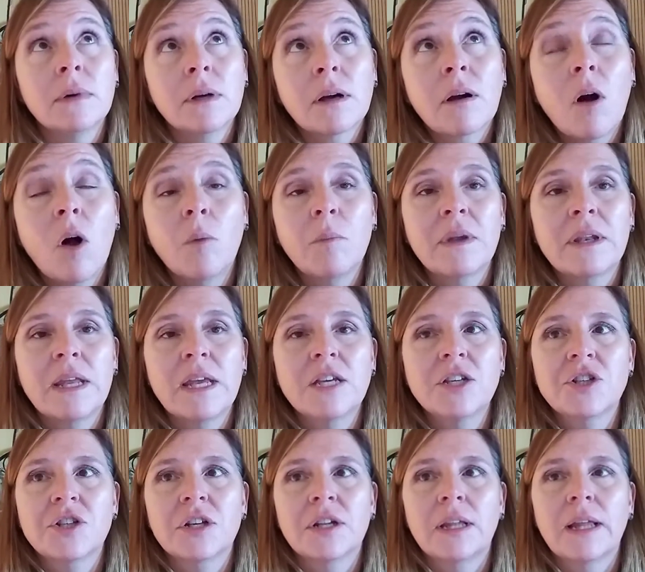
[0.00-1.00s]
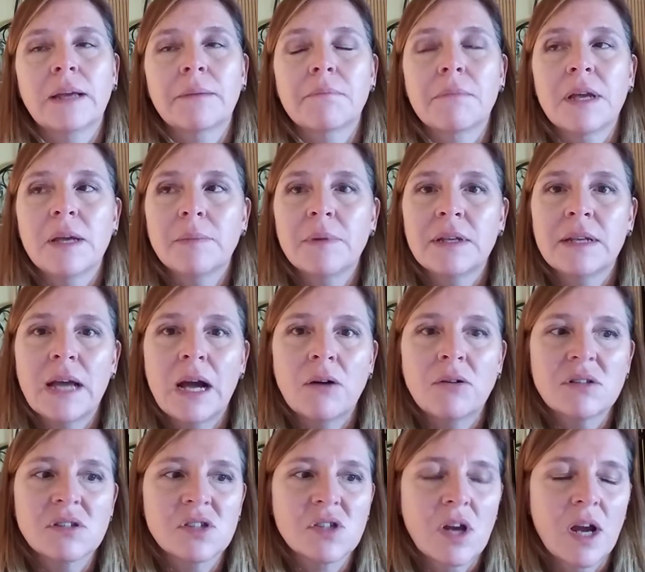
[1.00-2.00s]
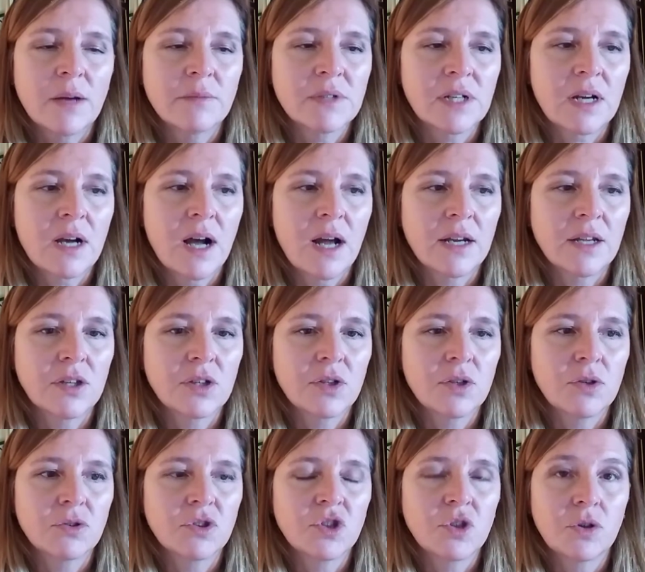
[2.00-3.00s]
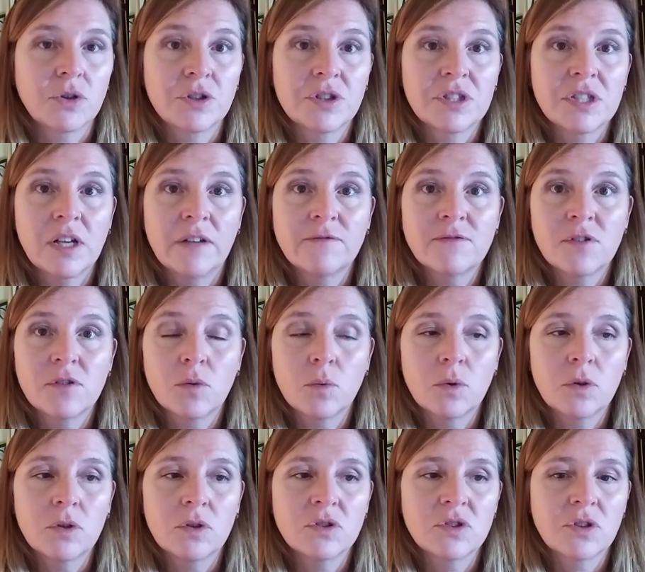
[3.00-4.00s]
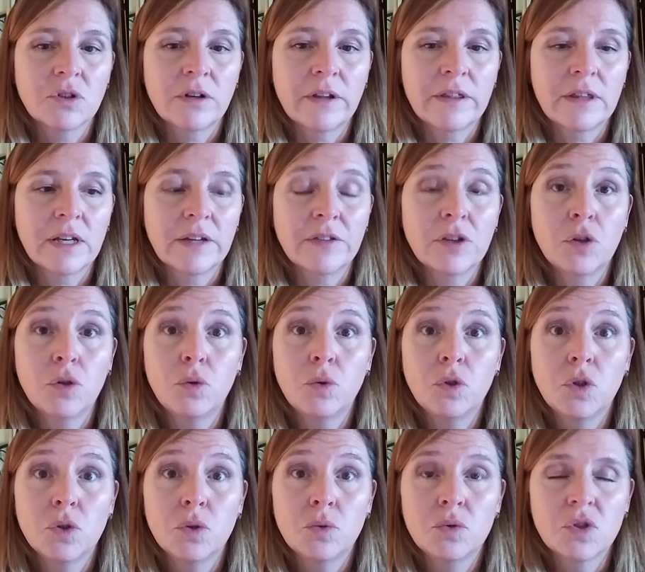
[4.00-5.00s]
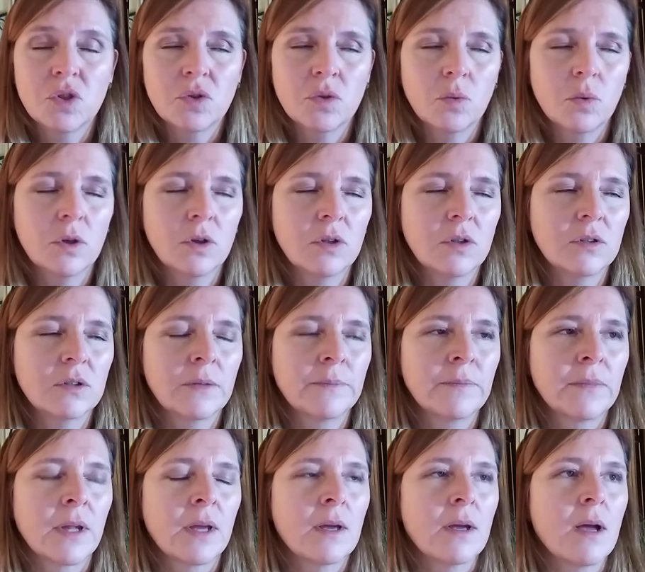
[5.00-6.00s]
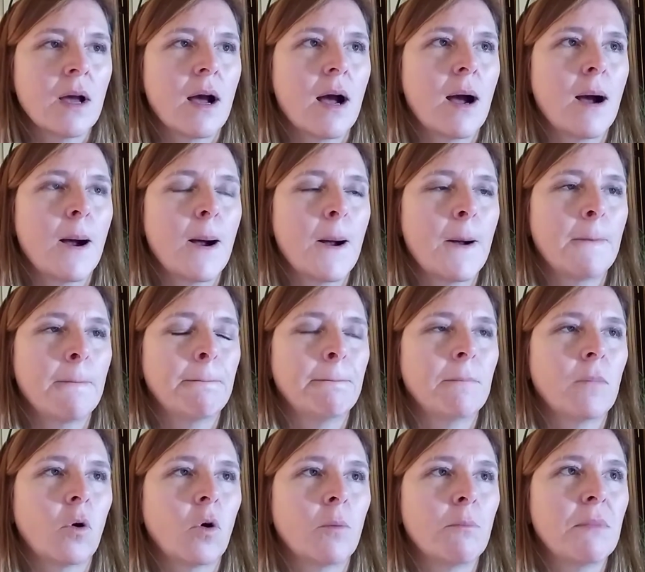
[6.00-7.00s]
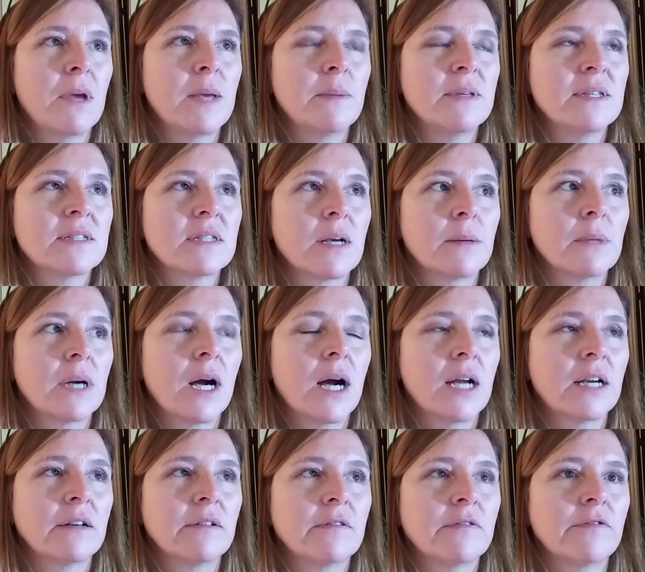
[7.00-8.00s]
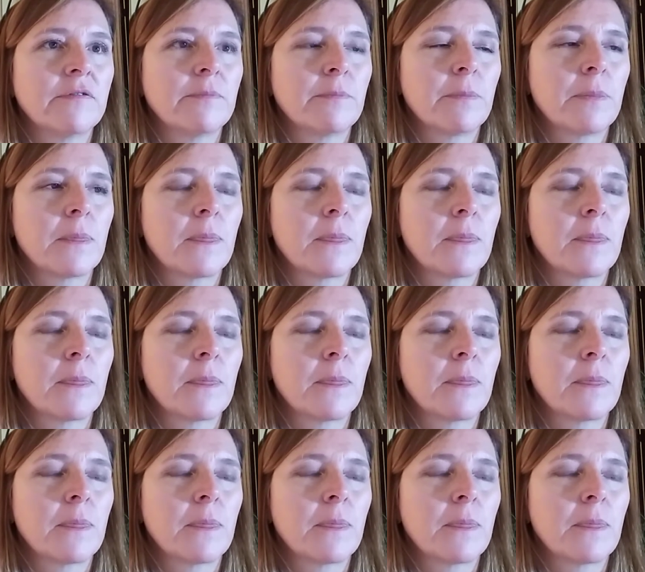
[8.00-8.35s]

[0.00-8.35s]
culmination like maybe now it's time to kind of you know show yourself to the world sort of thing the new you to the world um or maybe some kind of